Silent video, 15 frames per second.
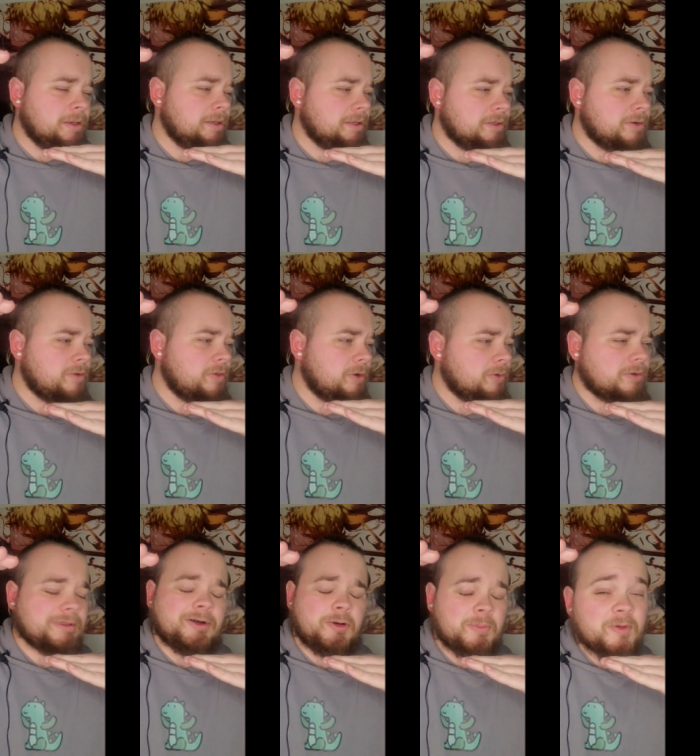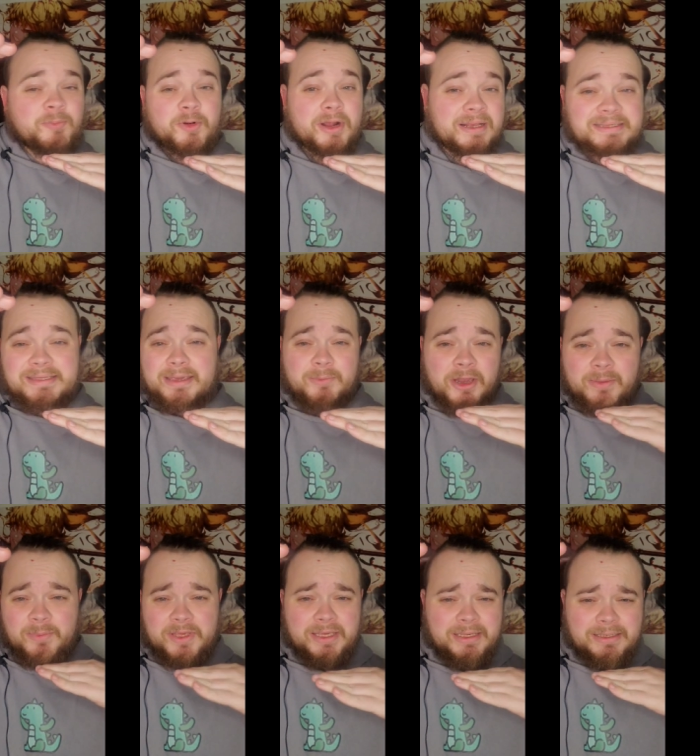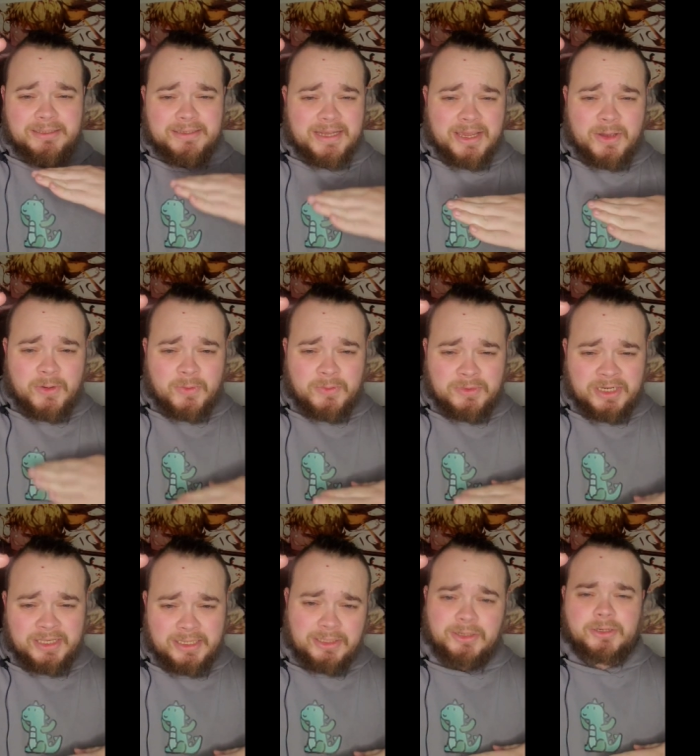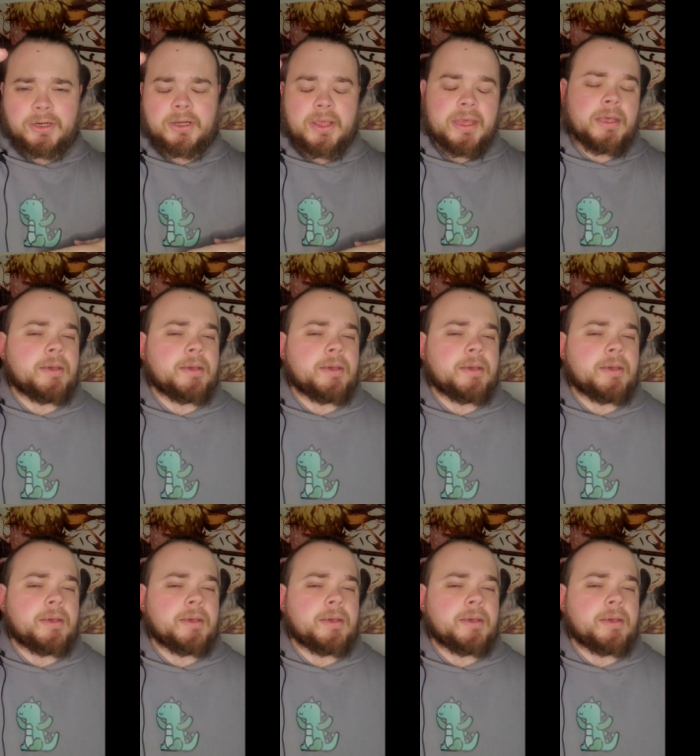the Oklahoma Press, they might be down here.